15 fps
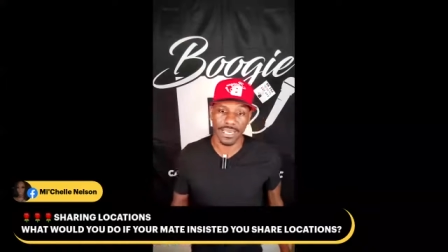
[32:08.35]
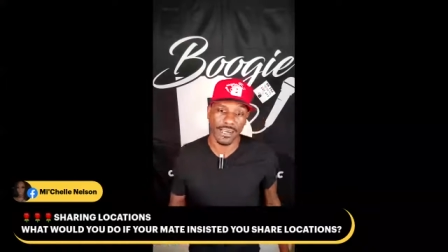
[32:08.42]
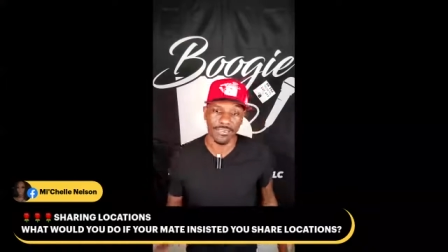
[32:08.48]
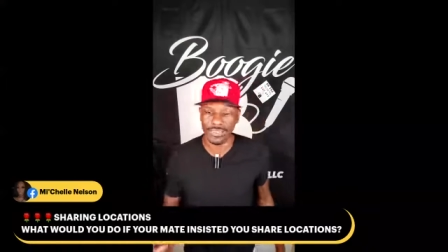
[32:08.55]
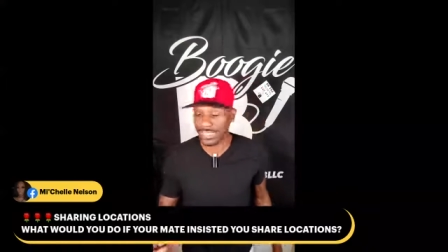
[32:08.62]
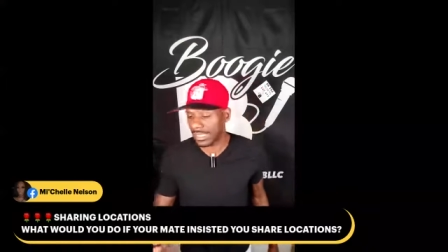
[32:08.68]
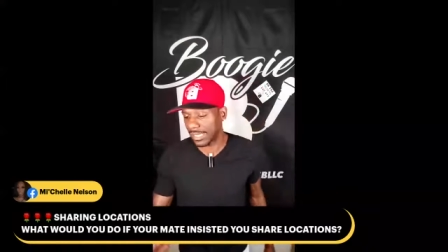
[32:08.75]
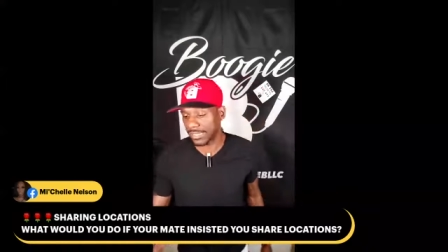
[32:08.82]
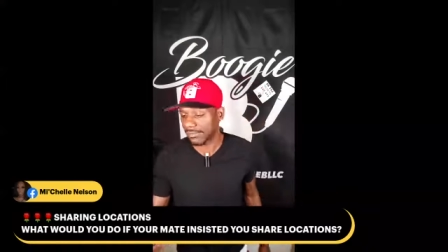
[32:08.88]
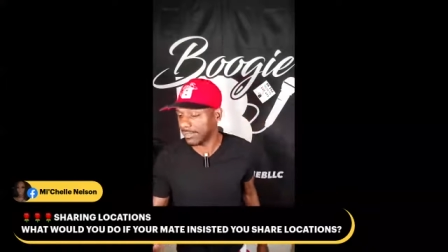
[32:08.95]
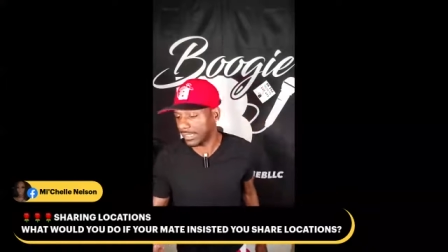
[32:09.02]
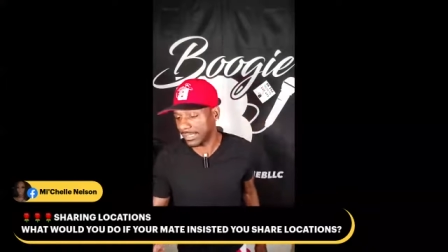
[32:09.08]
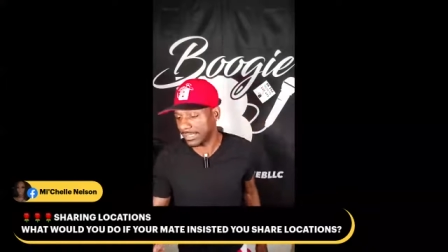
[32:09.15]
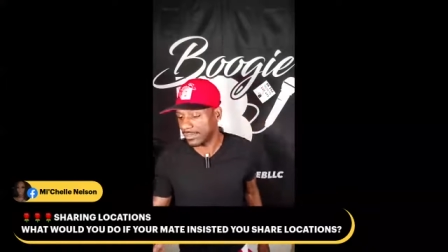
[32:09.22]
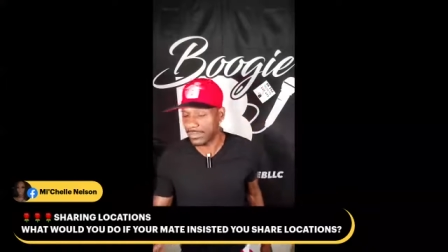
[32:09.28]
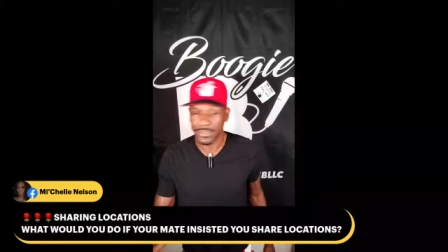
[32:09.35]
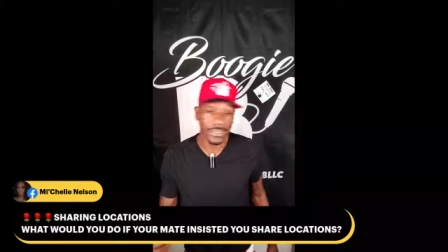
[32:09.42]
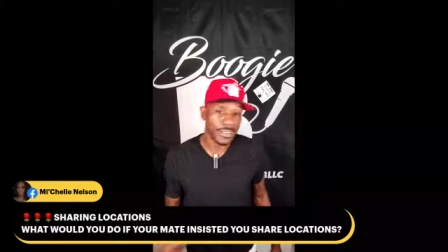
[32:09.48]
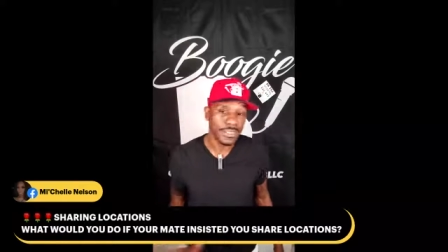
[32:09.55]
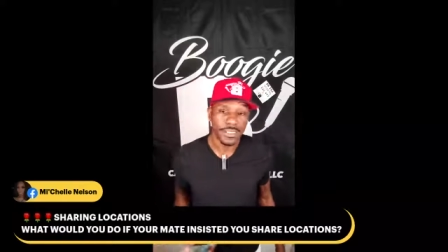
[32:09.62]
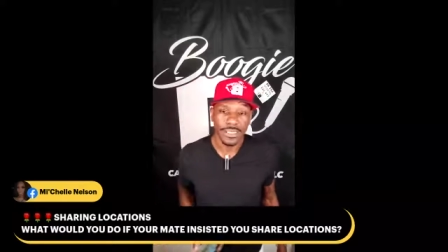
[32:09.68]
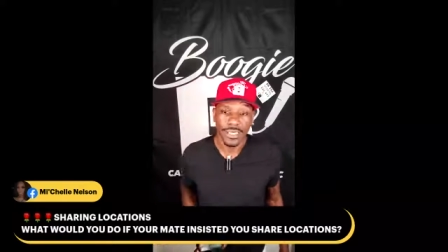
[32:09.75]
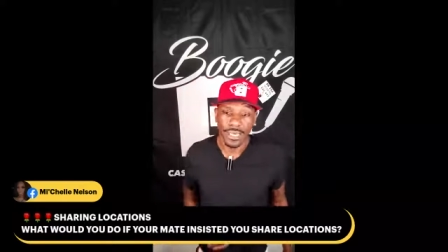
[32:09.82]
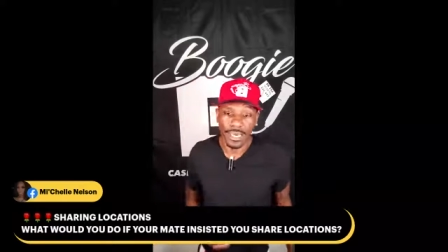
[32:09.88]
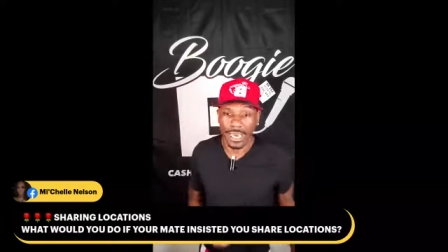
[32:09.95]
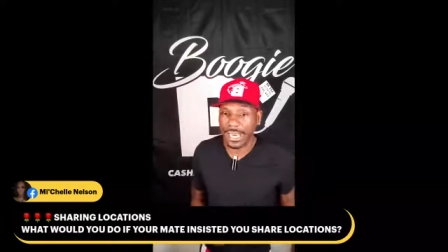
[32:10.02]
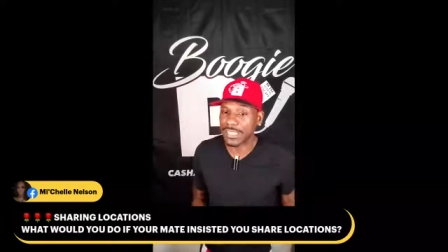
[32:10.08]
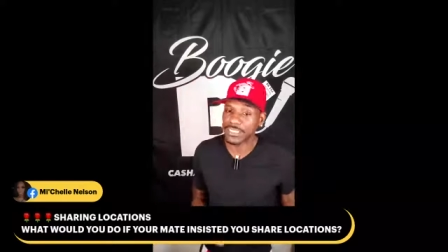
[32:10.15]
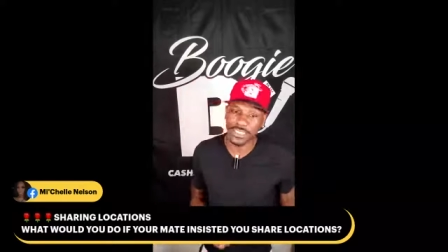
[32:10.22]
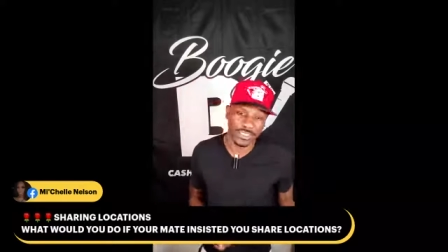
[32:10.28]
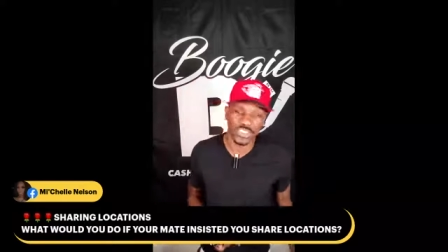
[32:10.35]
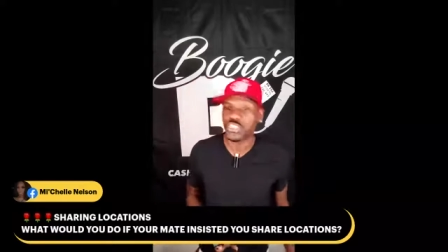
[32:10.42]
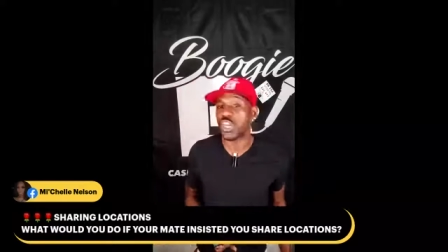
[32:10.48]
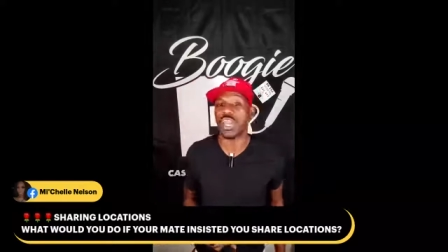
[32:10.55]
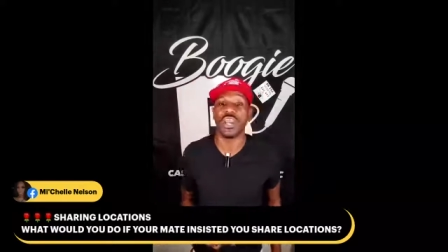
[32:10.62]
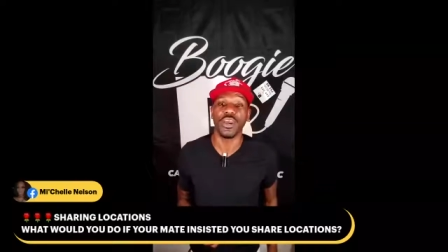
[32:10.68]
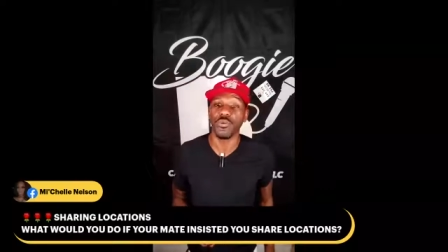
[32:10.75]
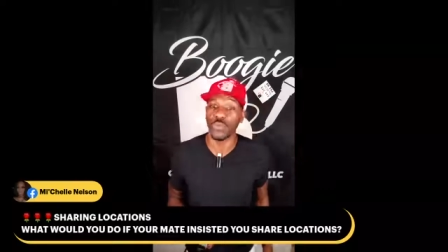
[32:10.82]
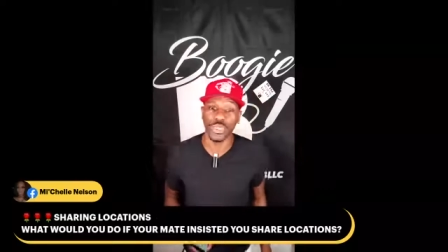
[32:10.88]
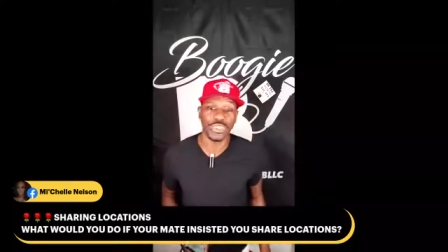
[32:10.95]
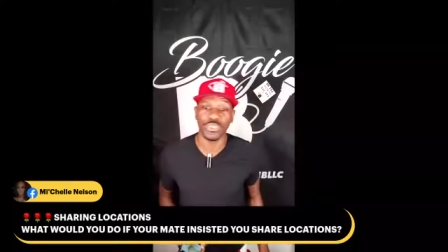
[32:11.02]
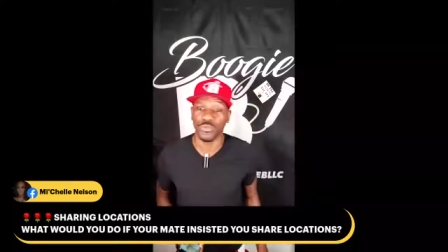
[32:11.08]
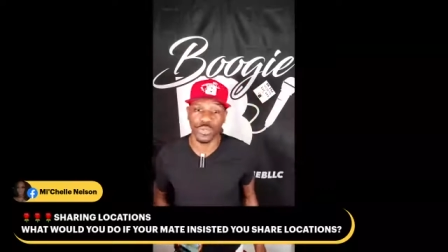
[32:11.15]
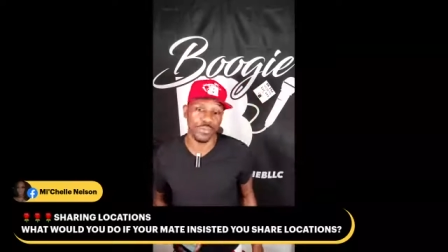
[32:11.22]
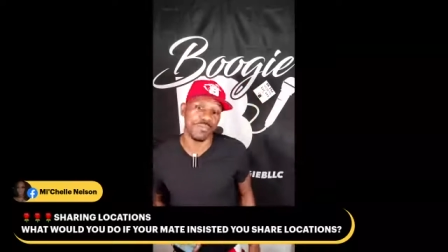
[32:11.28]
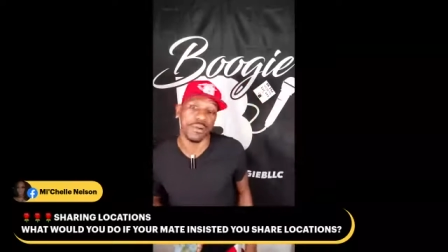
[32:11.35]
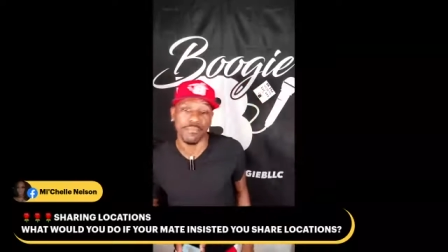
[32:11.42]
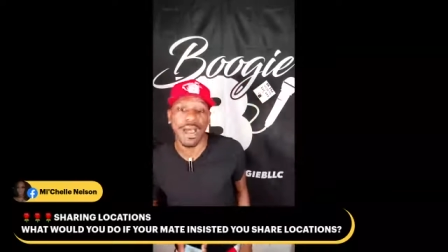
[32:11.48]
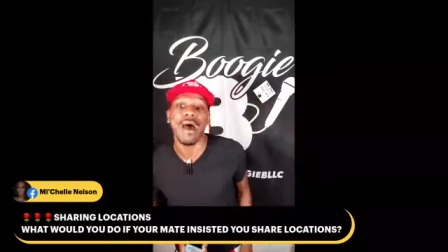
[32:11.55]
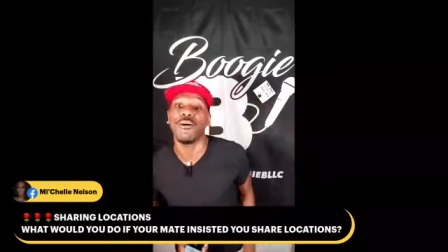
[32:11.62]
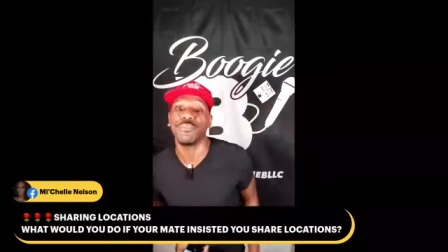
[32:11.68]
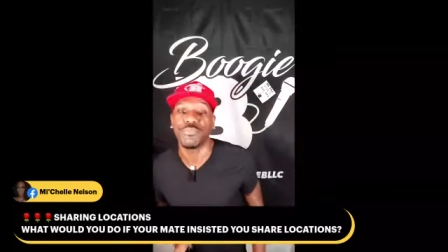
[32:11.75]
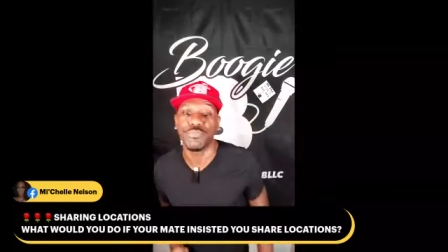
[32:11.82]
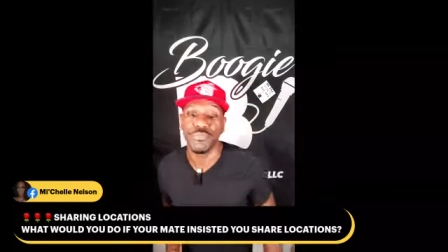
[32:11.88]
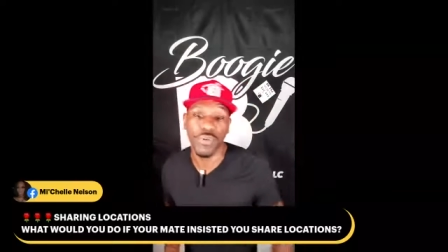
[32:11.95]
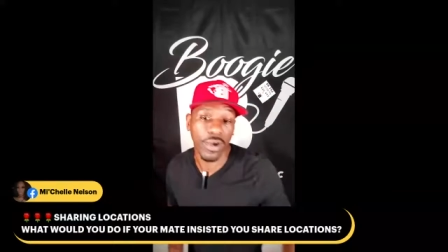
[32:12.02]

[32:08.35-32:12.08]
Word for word: I was like, well, I just share it with you with my mouth.